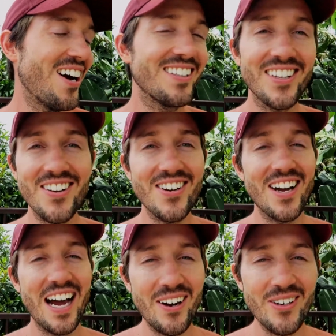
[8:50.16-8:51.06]
I don't know
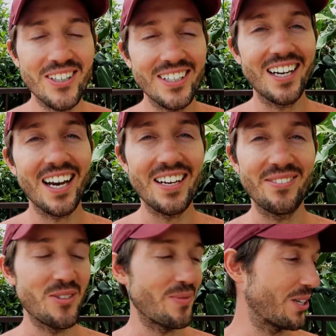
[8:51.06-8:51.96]
how you can
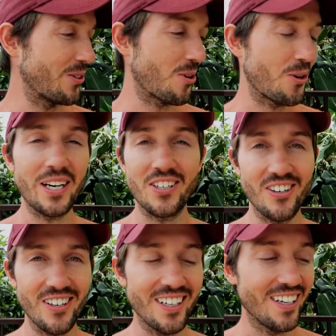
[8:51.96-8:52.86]
claim to be called quick
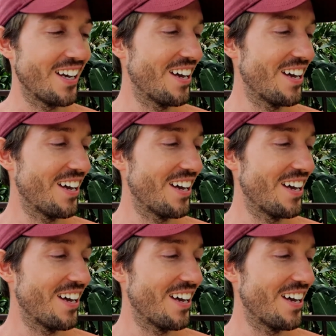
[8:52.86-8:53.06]
dry